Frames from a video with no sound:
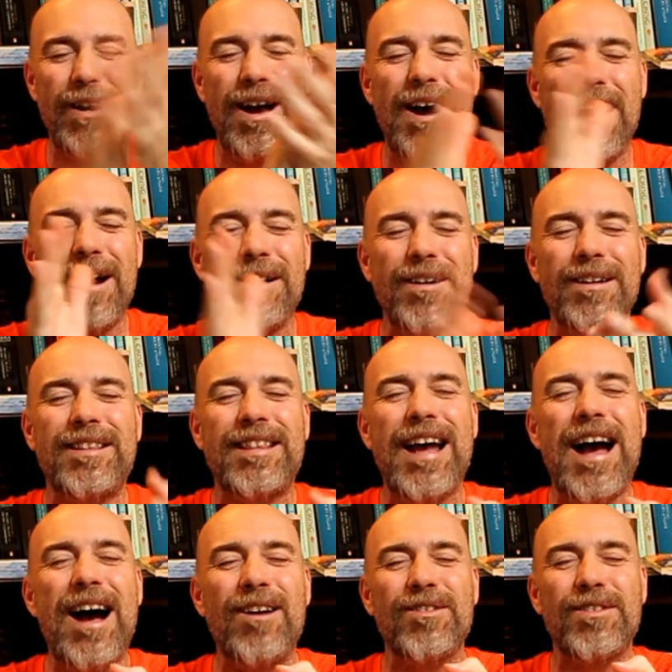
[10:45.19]

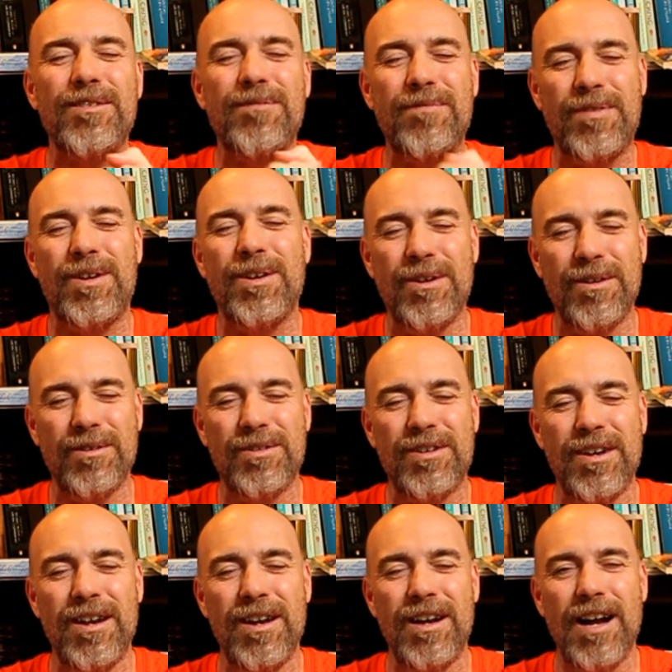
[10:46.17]
100,000
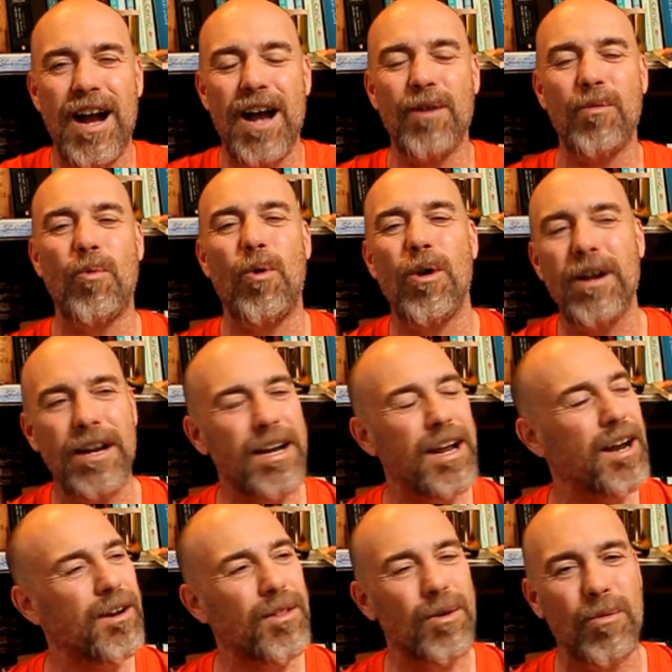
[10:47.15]
views warning
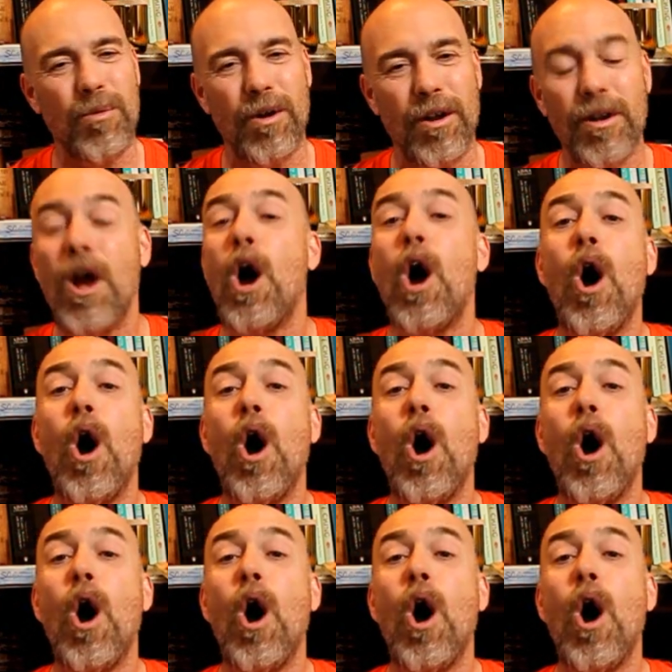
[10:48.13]
end of the world.